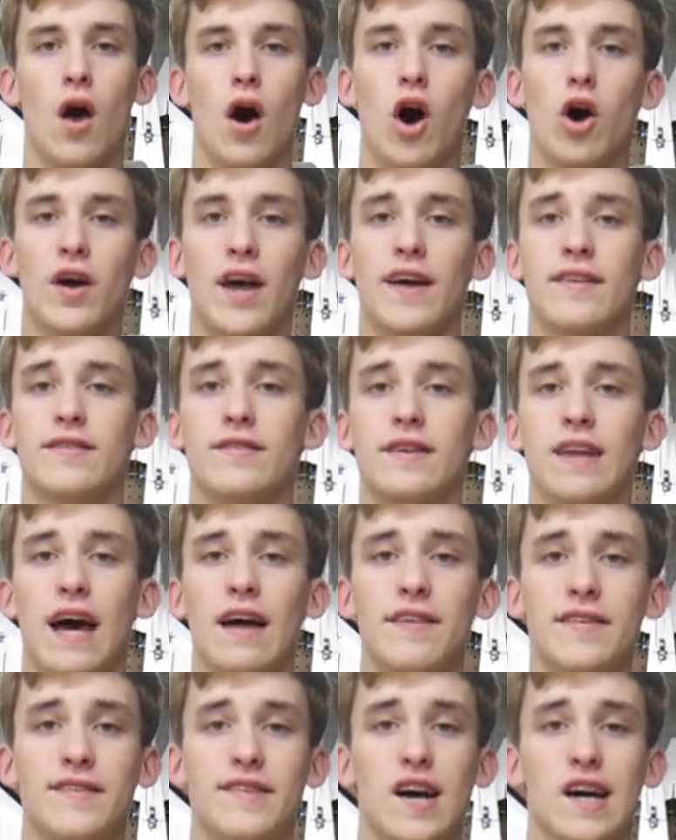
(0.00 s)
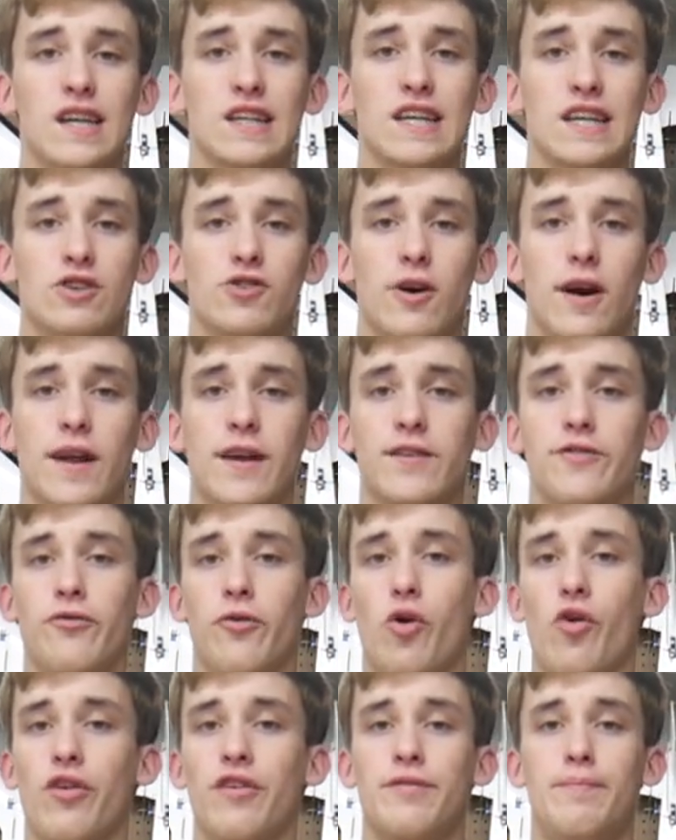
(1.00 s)
Okay, so now let's talk electronics
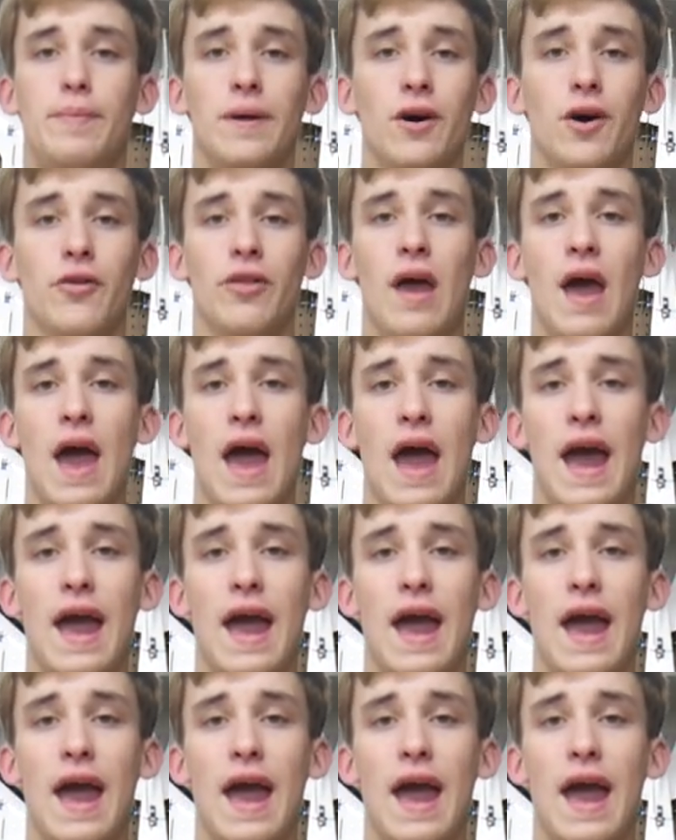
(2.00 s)
for this build.